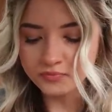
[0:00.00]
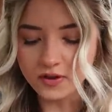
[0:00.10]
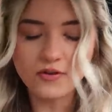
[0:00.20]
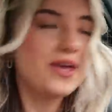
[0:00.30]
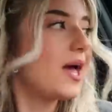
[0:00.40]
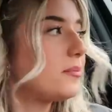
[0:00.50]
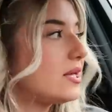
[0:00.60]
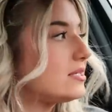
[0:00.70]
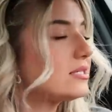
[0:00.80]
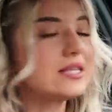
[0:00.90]
I feel like at
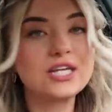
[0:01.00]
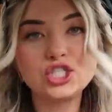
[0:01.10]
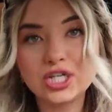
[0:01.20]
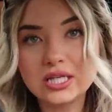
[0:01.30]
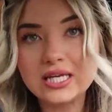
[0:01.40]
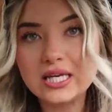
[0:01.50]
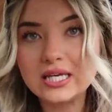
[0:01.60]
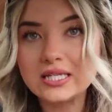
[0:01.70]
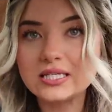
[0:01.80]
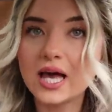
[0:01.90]
places like
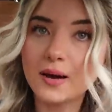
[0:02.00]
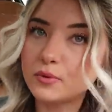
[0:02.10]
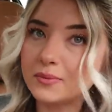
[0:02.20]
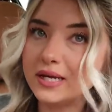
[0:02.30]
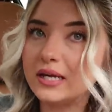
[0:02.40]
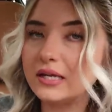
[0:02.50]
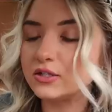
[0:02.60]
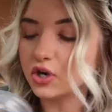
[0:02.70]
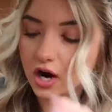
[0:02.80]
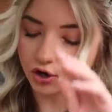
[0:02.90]
Chili's,
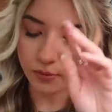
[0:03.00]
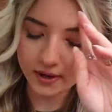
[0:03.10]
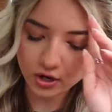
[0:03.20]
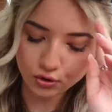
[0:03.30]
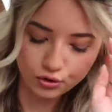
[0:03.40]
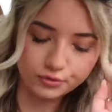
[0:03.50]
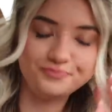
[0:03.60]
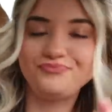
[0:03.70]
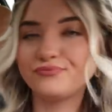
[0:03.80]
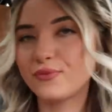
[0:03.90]
Applebee's, Cracker Barrel,
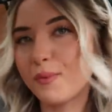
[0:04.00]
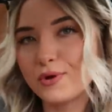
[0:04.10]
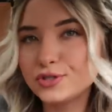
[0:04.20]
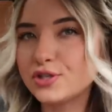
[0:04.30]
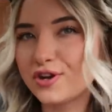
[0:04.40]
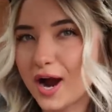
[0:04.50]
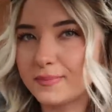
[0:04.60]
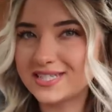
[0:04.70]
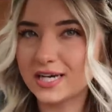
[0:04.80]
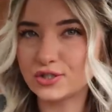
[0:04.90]
most of their
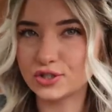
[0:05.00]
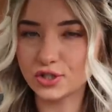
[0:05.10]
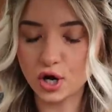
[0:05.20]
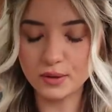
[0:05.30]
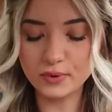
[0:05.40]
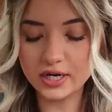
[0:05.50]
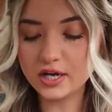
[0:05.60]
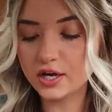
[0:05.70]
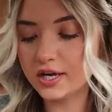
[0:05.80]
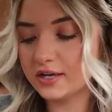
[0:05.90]
appetizers are pretty
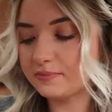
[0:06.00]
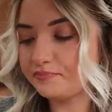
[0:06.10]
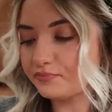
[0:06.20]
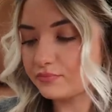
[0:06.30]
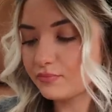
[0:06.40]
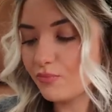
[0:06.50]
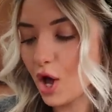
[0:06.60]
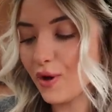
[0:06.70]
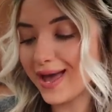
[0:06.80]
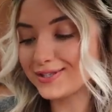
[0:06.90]
good.
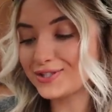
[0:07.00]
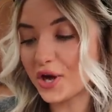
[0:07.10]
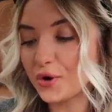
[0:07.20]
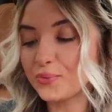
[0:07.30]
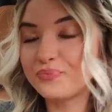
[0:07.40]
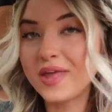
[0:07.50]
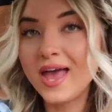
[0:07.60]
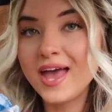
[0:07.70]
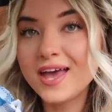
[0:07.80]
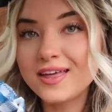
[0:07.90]
Okay, so
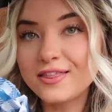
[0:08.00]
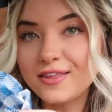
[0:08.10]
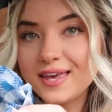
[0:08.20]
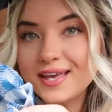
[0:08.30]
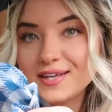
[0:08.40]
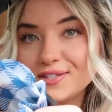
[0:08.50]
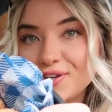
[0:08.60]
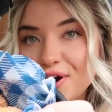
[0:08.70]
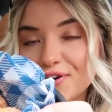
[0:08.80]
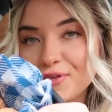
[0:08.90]
these
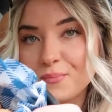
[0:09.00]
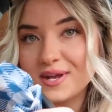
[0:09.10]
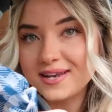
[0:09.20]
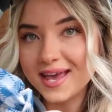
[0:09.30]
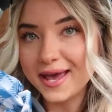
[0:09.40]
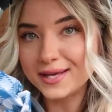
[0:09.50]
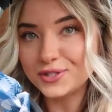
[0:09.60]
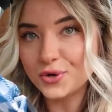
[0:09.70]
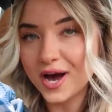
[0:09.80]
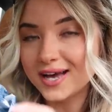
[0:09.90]
are the
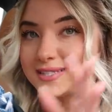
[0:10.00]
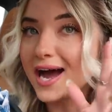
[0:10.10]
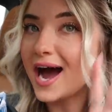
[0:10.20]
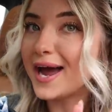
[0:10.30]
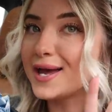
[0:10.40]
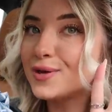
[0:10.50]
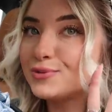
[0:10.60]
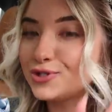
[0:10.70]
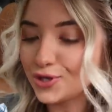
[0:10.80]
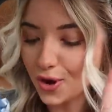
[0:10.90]
beignets, you guys. I am
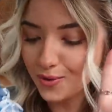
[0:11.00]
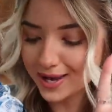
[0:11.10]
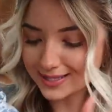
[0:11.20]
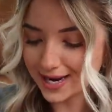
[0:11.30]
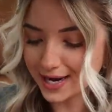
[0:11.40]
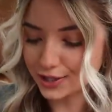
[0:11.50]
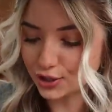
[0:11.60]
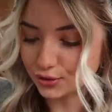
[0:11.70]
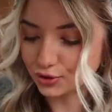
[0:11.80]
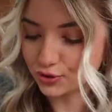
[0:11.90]
so excited
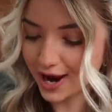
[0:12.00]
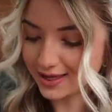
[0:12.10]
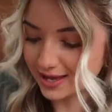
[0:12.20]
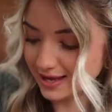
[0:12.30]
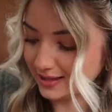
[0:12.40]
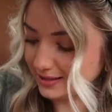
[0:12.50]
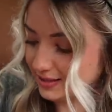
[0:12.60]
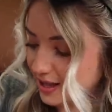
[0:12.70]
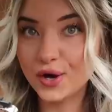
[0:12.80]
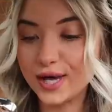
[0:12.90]
to try these.
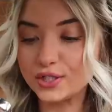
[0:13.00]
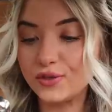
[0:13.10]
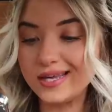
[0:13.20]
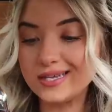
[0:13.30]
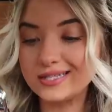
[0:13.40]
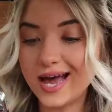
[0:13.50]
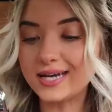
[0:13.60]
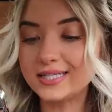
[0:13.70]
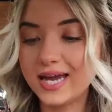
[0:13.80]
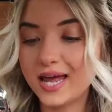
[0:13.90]
Okay, so the
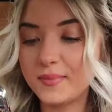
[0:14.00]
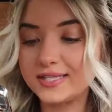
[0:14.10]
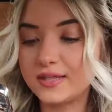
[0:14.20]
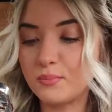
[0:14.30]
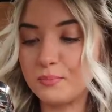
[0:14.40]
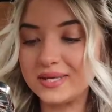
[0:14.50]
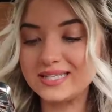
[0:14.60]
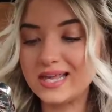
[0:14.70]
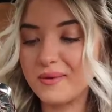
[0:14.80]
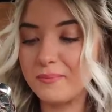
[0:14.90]
exact name is the
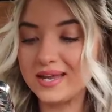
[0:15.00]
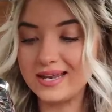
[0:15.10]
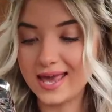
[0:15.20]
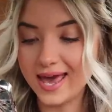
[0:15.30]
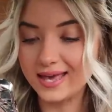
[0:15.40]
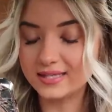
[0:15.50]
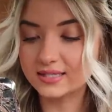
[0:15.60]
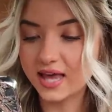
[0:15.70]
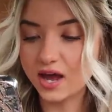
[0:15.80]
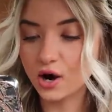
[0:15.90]
biscuit beignets.
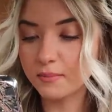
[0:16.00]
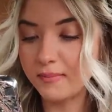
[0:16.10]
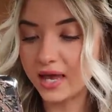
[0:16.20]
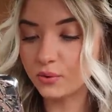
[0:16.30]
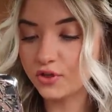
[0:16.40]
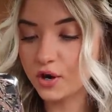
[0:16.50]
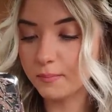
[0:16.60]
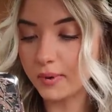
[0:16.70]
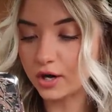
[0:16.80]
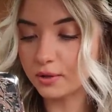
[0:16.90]
They are made with our
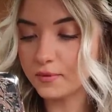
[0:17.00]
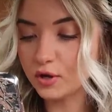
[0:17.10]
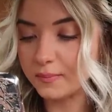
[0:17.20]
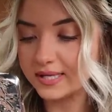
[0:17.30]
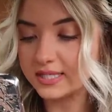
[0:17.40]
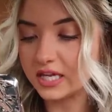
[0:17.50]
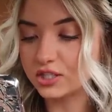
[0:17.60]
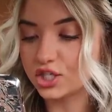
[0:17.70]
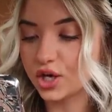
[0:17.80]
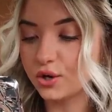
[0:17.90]
buttermilk
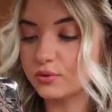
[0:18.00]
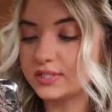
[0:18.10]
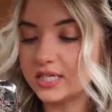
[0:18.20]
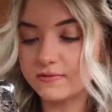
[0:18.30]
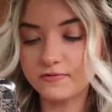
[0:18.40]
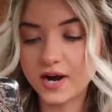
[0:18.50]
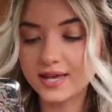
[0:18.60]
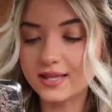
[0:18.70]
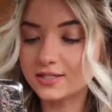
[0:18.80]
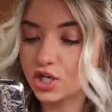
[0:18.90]
biscuit dough, deep
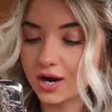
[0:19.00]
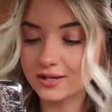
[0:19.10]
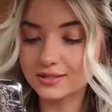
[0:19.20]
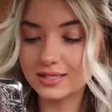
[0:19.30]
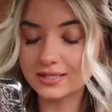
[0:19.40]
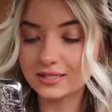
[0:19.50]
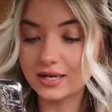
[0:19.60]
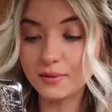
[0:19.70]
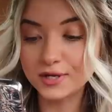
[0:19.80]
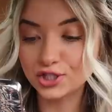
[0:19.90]
fried then tossed in
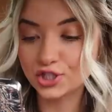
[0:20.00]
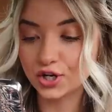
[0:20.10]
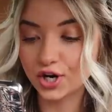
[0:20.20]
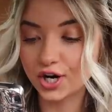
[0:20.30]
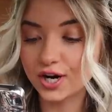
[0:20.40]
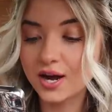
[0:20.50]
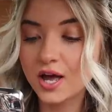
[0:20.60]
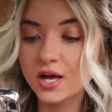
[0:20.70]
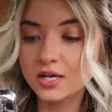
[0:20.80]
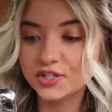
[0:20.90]
cinnamon sugar
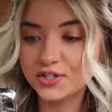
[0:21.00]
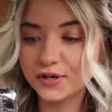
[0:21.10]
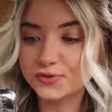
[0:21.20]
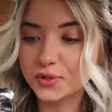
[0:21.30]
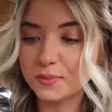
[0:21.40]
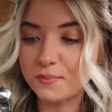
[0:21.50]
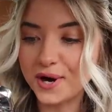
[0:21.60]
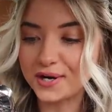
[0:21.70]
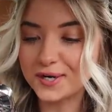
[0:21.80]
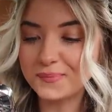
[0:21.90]
served with
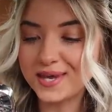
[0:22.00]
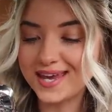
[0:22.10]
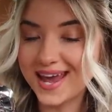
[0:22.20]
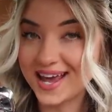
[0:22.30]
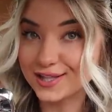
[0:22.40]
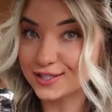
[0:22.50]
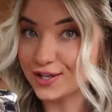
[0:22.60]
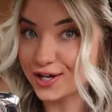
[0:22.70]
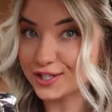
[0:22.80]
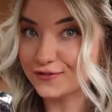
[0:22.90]
butter pecan
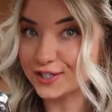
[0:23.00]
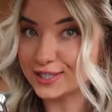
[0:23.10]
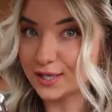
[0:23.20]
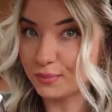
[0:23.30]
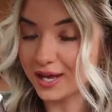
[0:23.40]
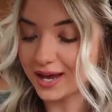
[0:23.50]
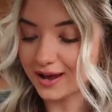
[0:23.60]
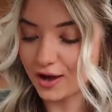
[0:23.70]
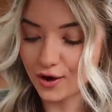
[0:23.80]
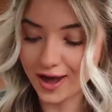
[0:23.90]
sauce for
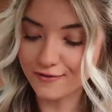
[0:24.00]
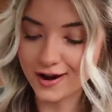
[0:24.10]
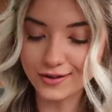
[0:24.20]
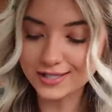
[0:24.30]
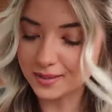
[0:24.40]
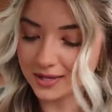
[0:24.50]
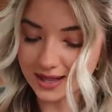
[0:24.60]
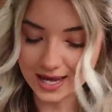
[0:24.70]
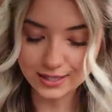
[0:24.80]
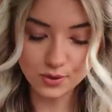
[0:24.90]
dipping. Okay, finally something
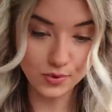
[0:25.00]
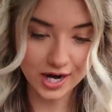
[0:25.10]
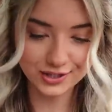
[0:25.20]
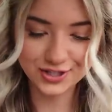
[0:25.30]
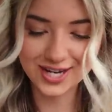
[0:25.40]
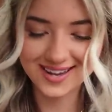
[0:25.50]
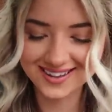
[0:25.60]
that isn't ranch.